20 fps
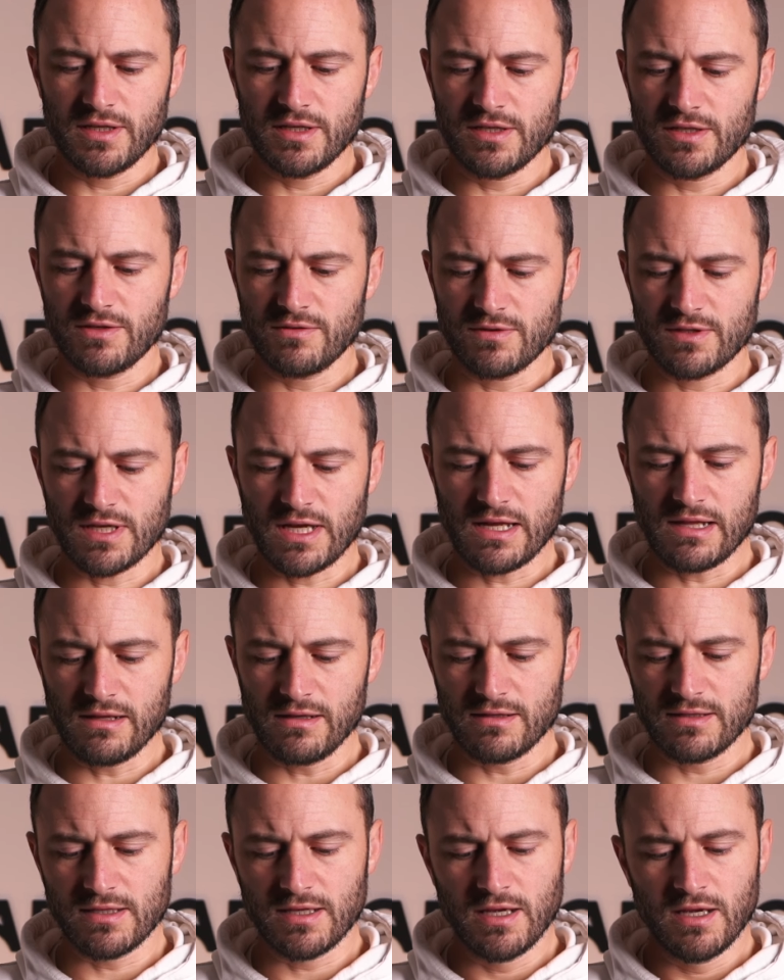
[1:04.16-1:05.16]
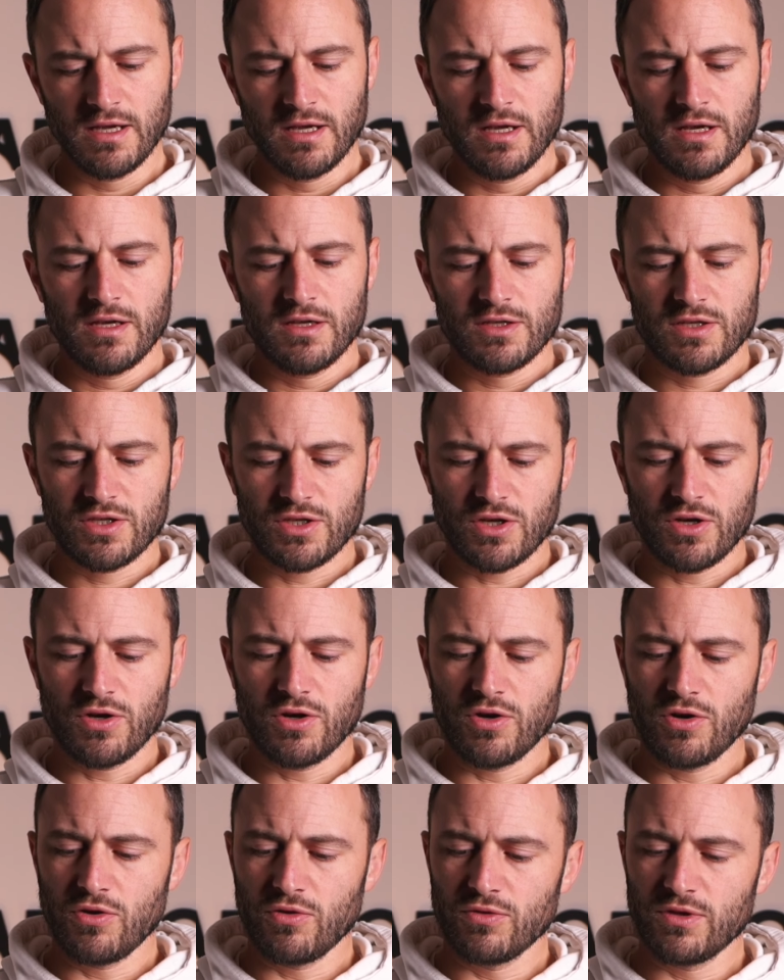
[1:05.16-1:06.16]
these two cells.
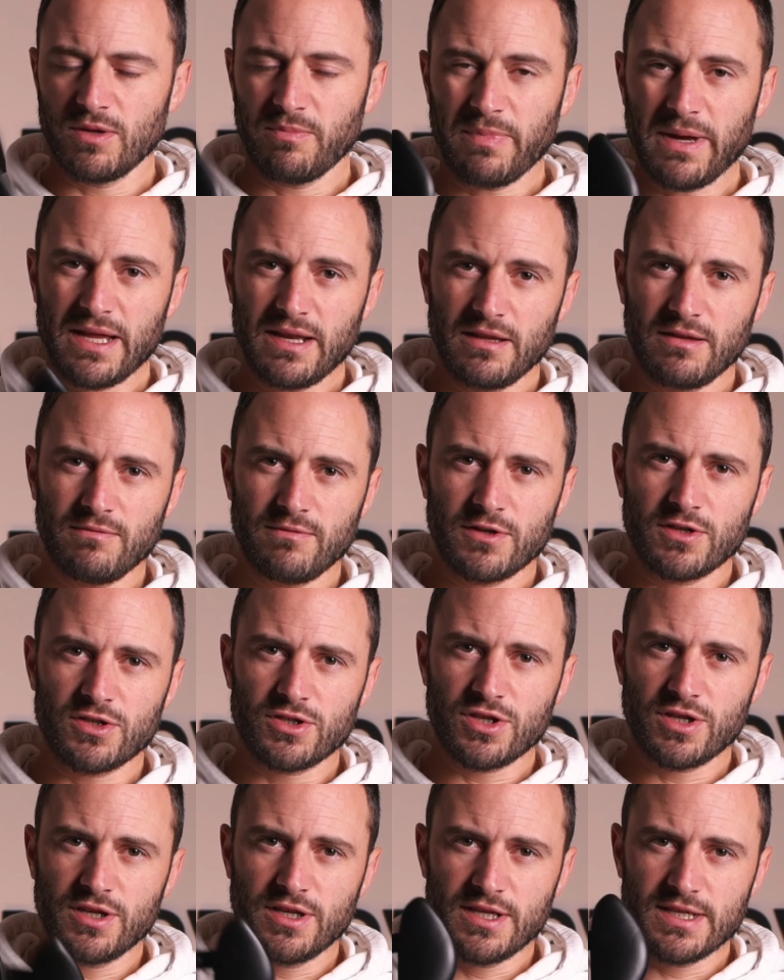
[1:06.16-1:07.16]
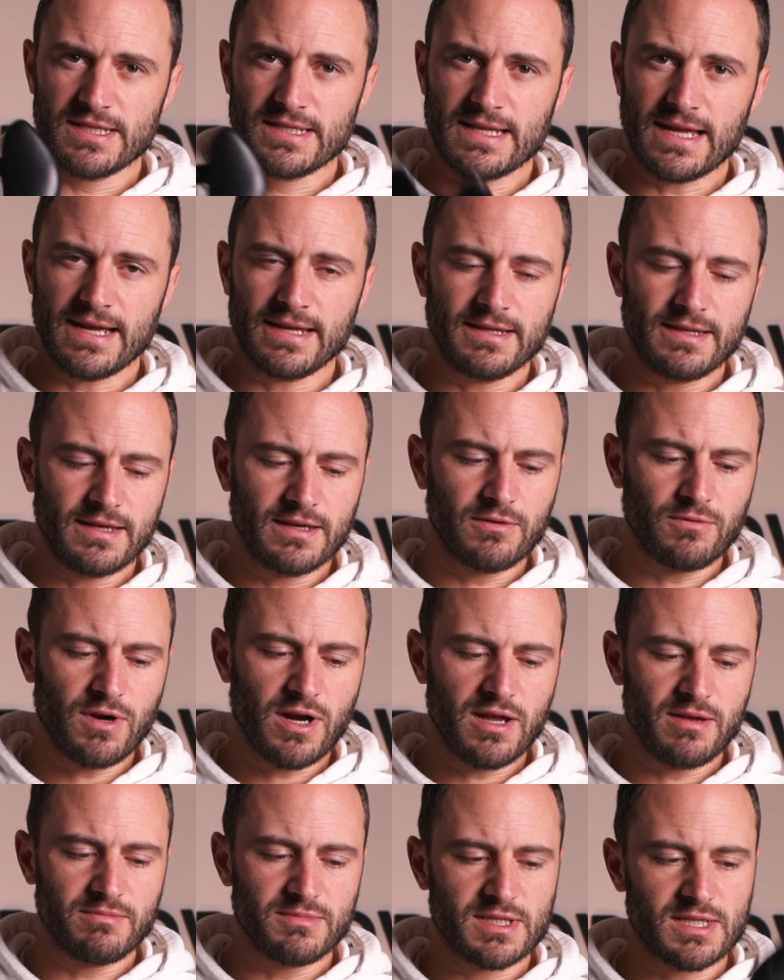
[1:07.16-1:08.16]
So the padded version is 90
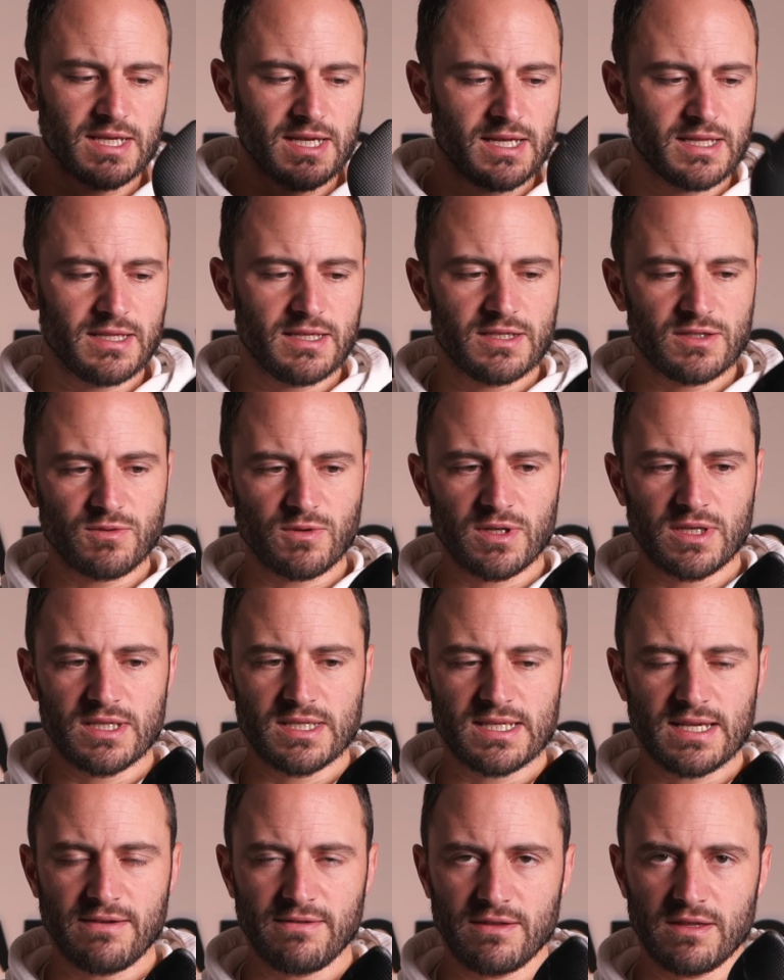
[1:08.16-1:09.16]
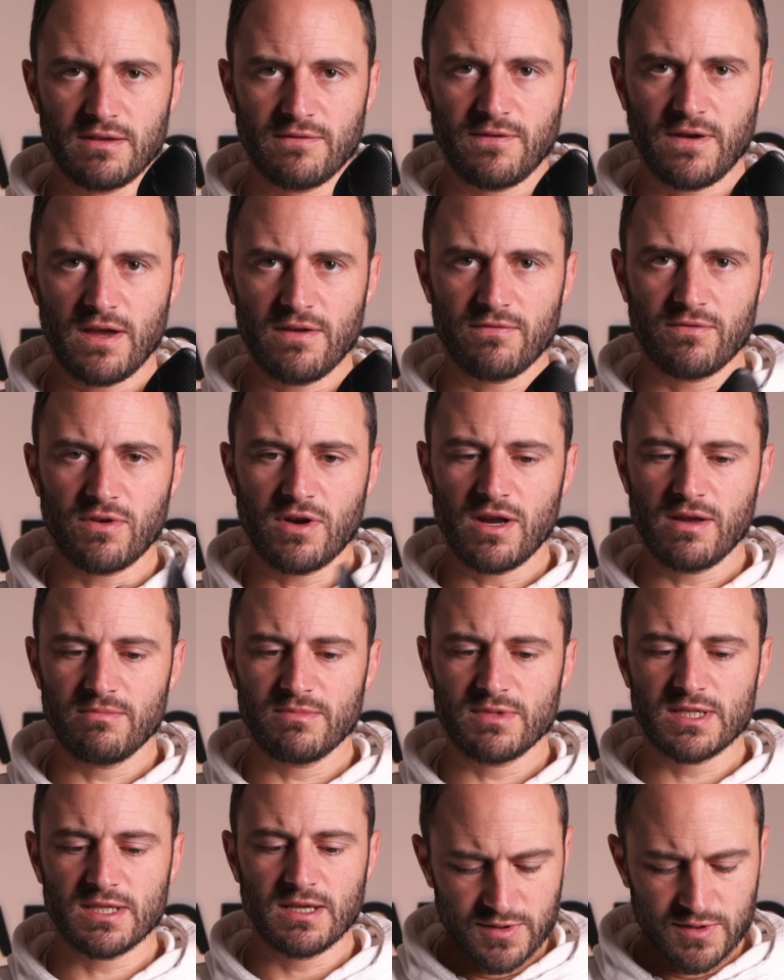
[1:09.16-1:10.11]
grams and this one is 75 grams.